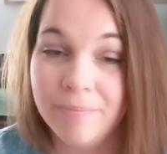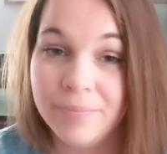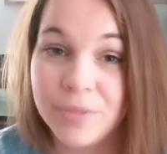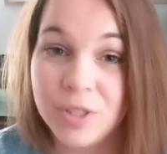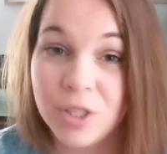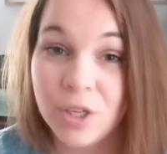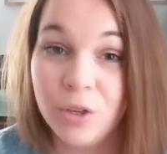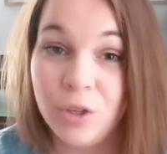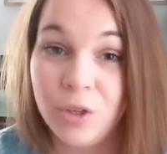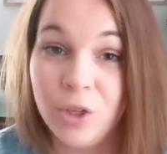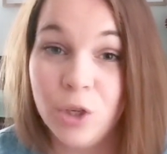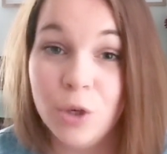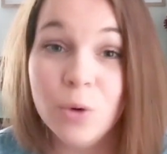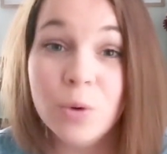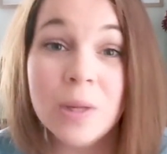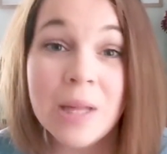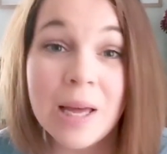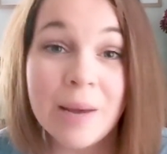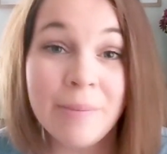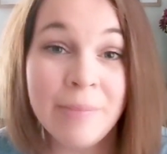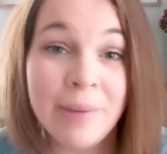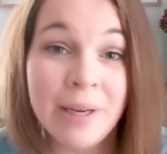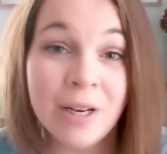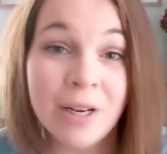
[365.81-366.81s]
So you
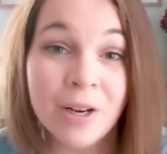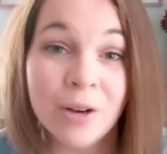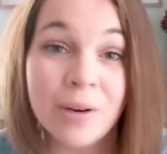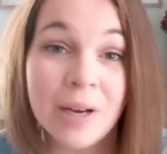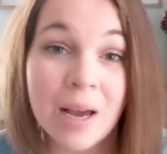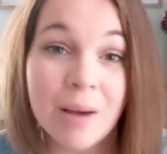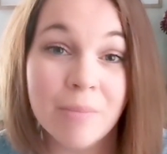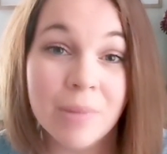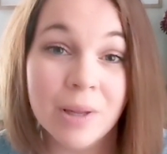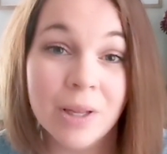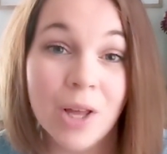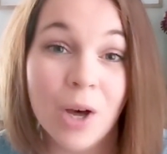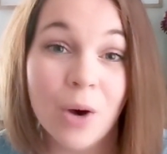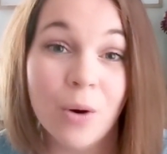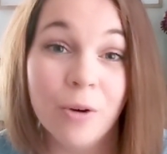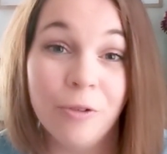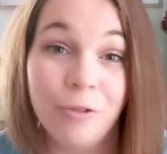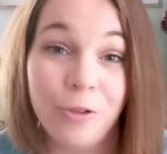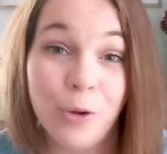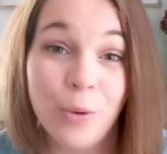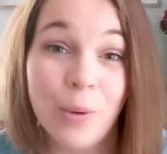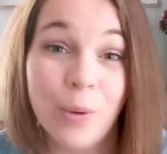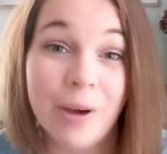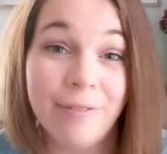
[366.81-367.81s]
let me know down below
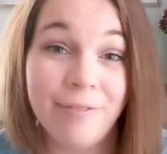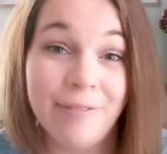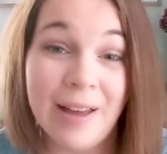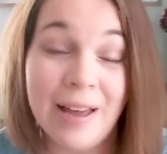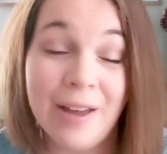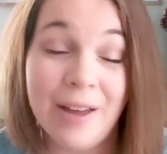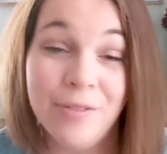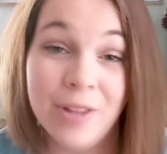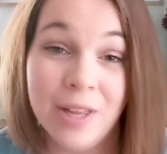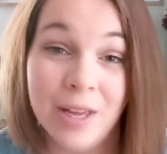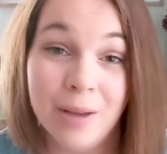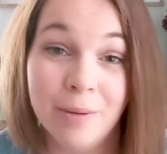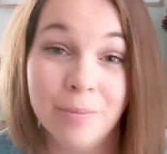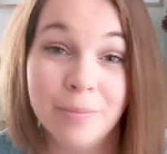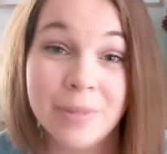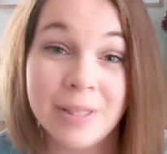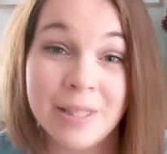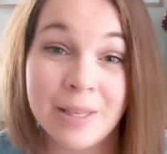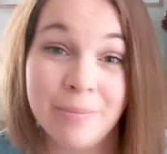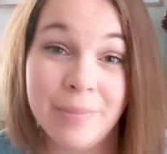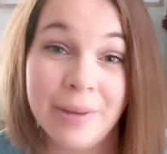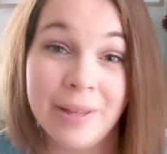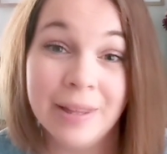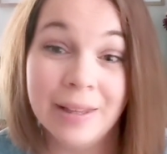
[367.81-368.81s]
if you have found them.
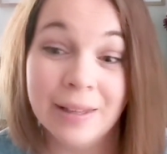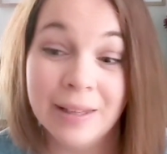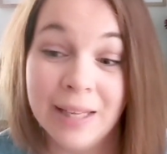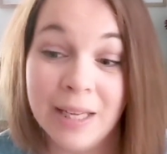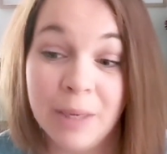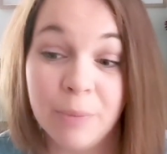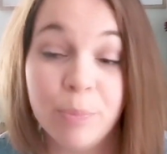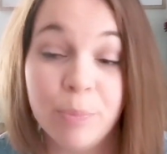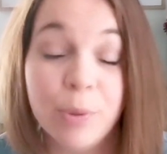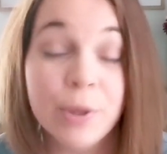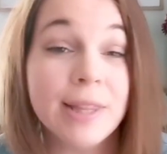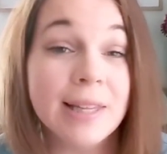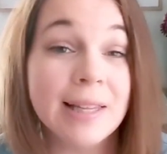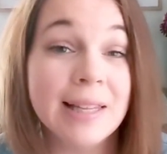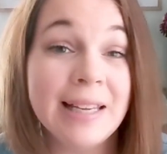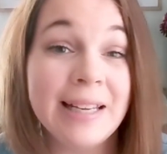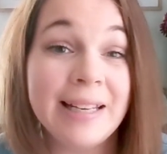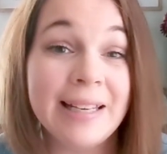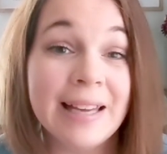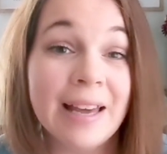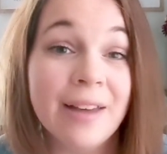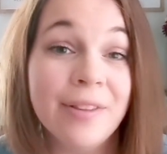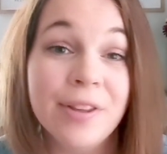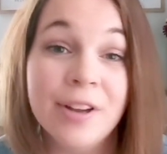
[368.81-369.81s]
Send me the link. Put the
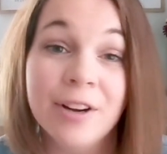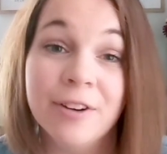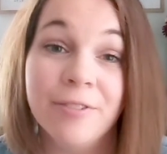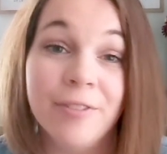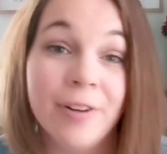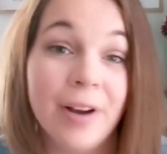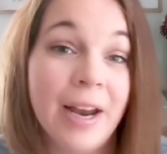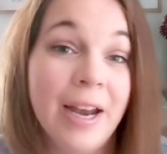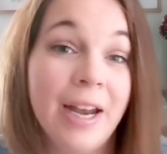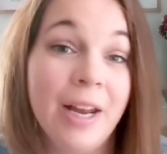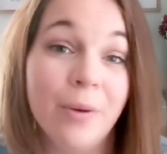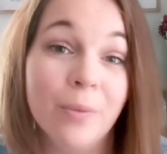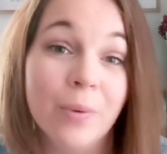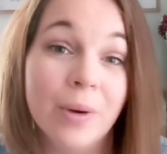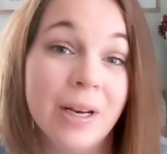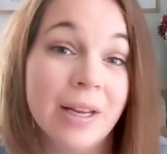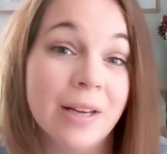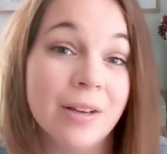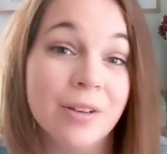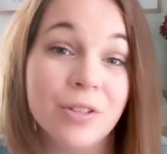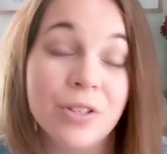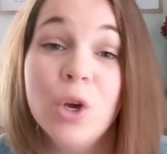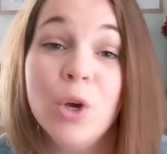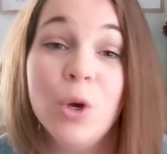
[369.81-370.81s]
link down there for anyone
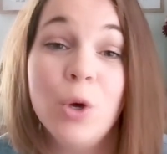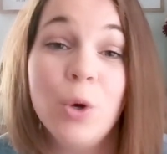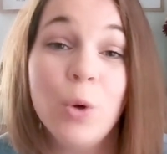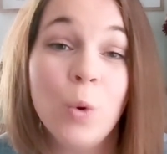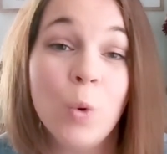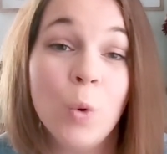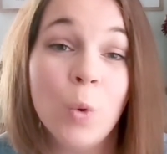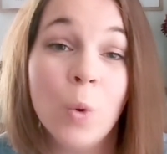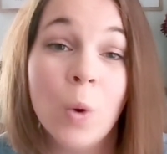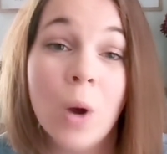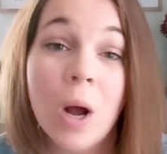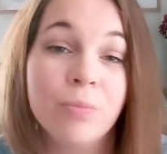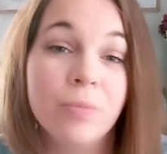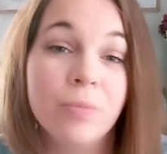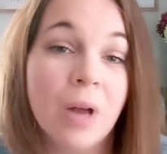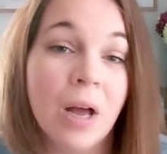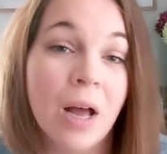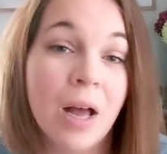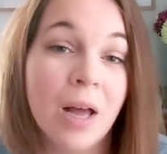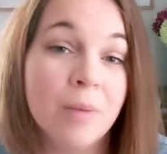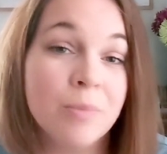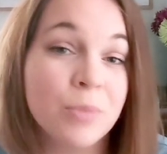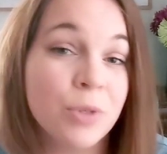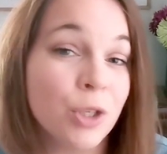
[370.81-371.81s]
else who
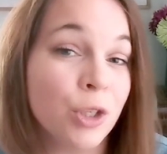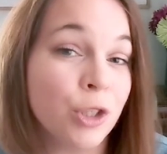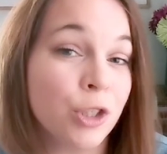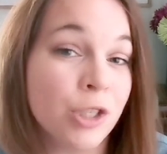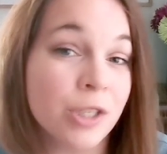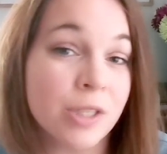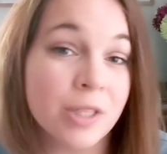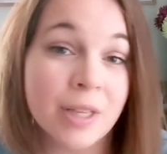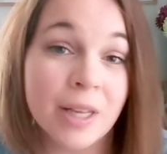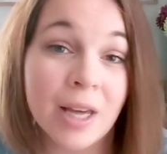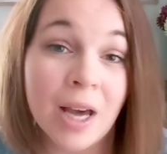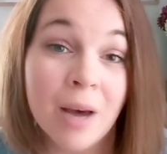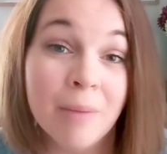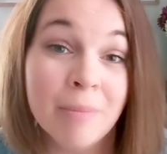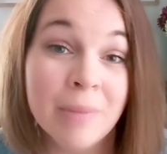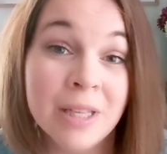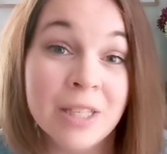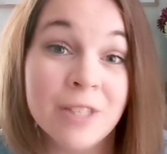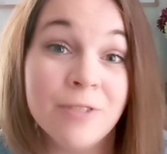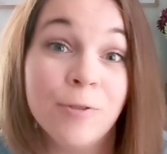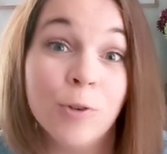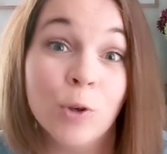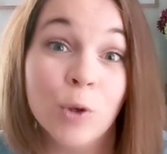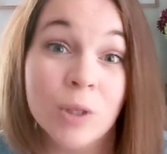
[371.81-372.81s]
searches the
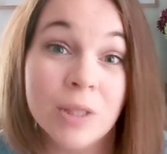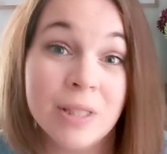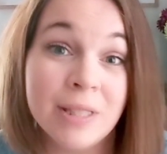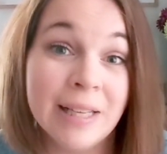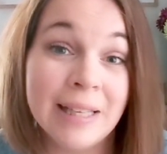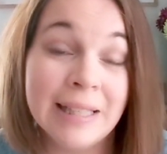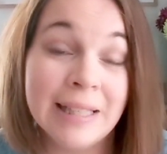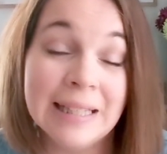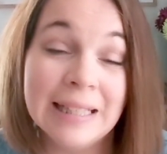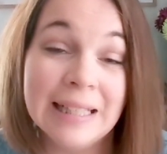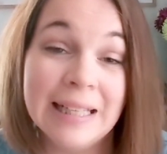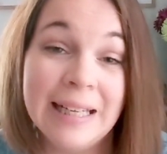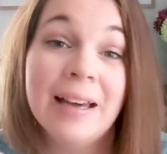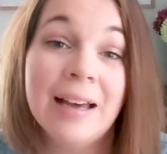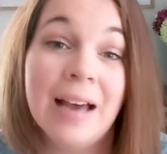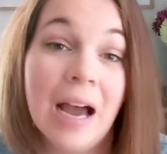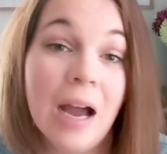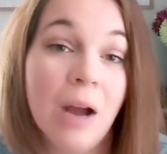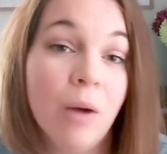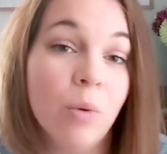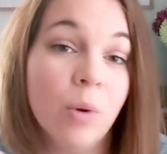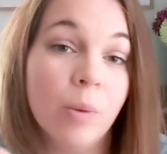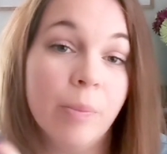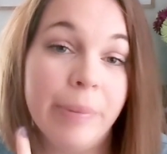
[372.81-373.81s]
comments for said link.
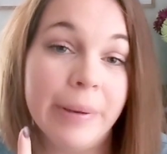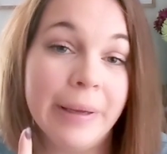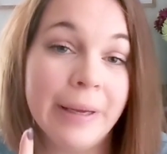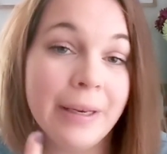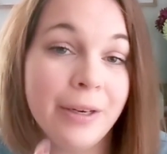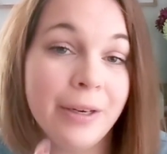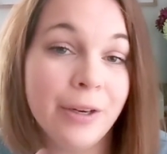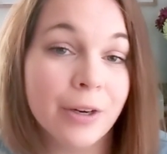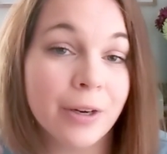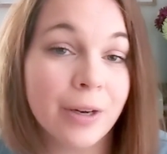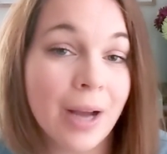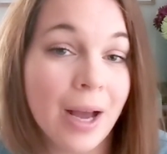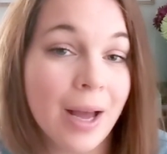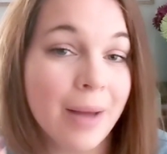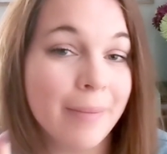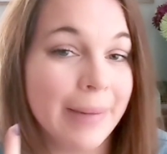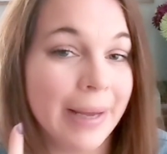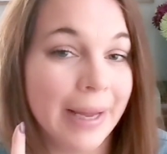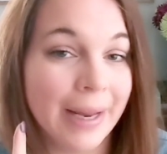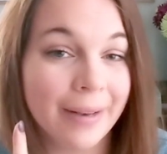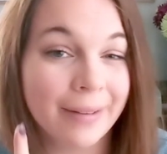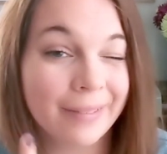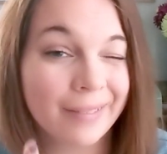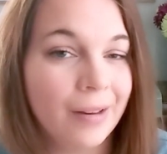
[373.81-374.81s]
I will pin your
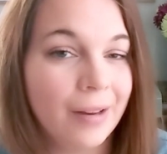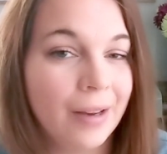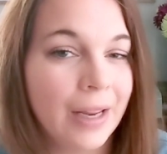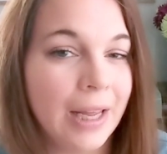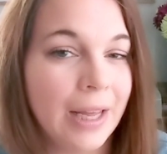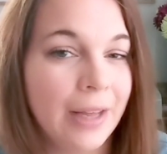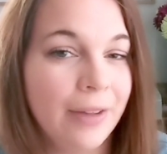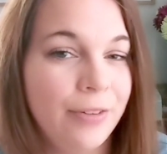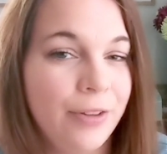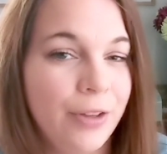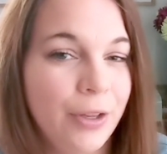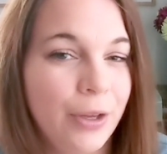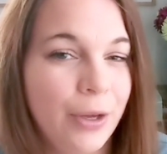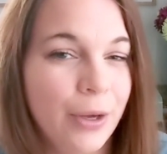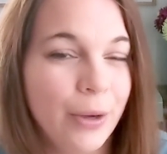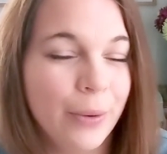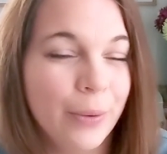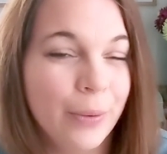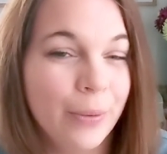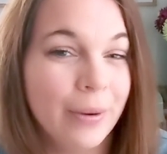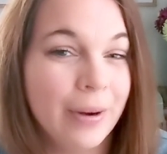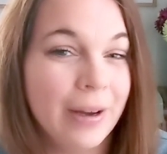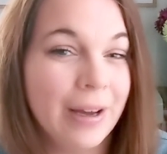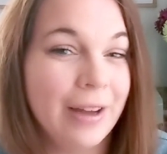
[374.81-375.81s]
comment if
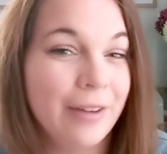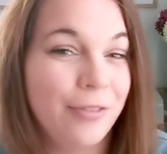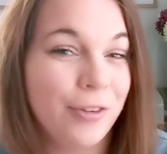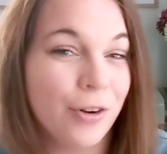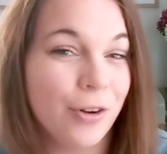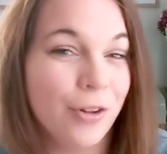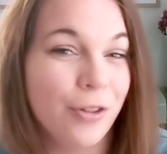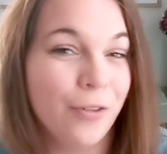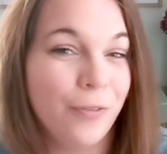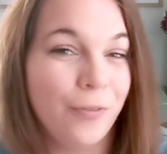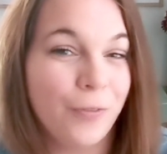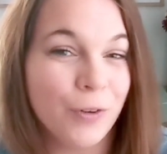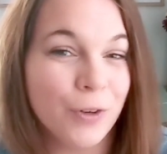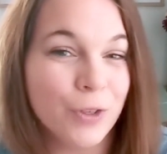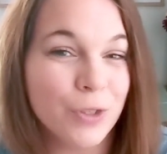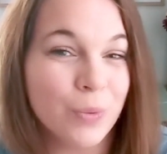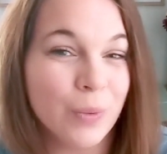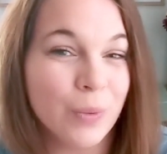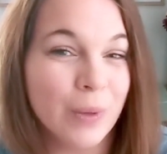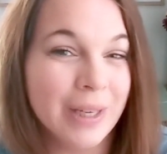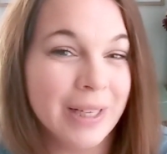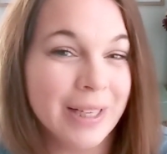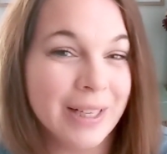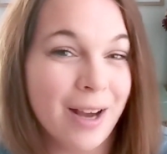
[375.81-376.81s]
you're the first
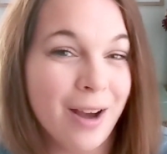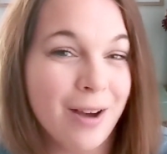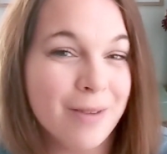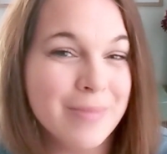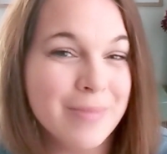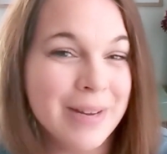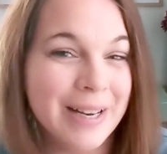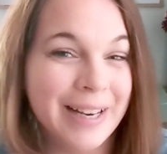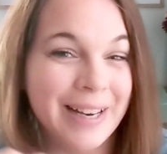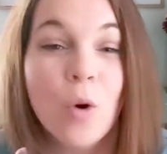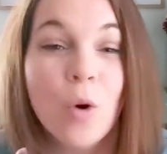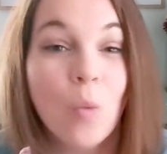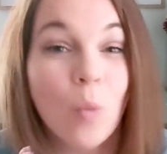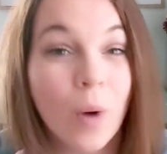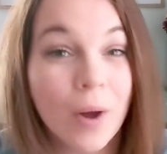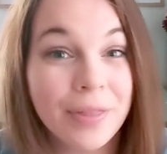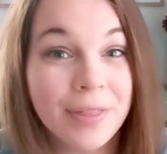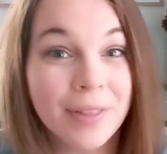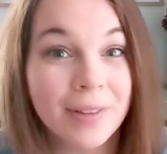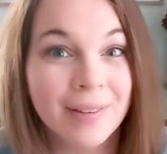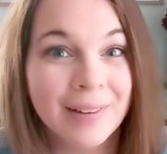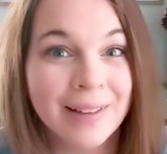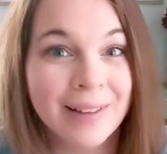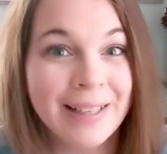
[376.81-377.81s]
one to comment what
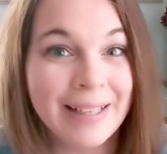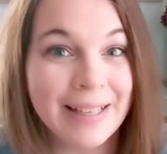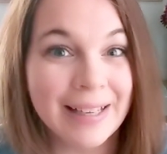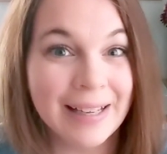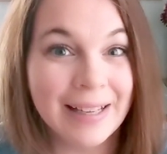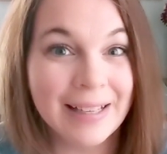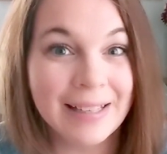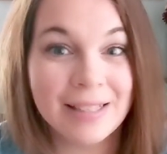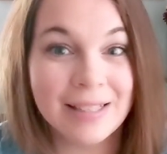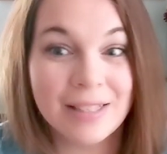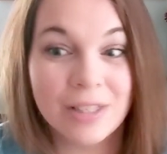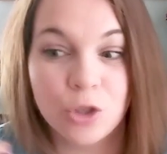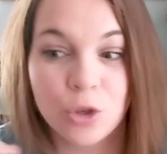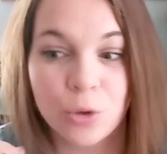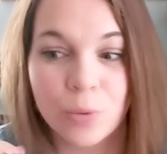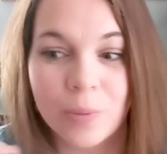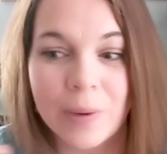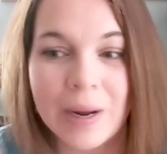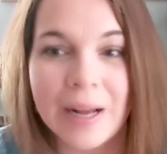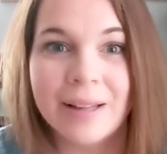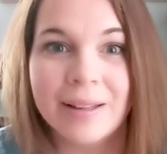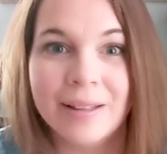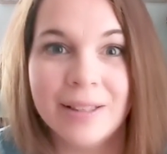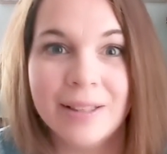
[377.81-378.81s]
the link is
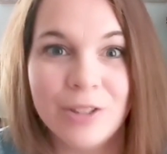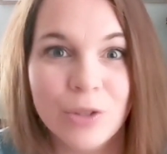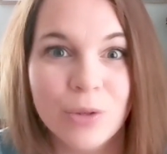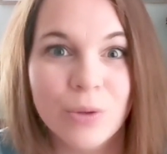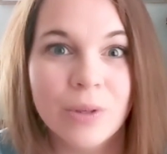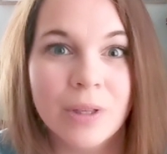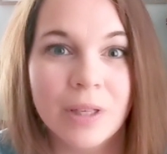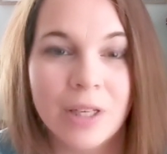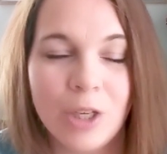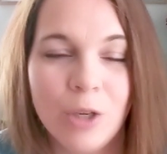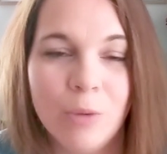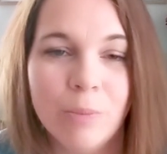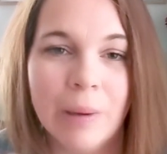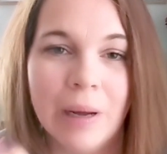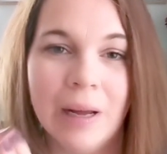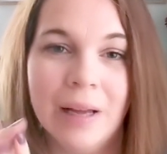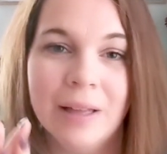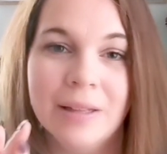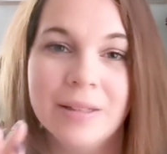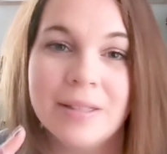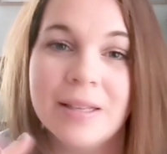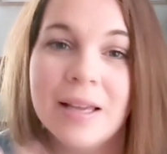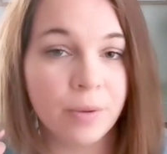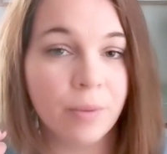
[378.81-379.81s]
directly to the
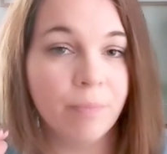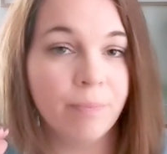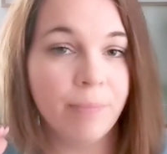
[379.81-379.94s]
coupons.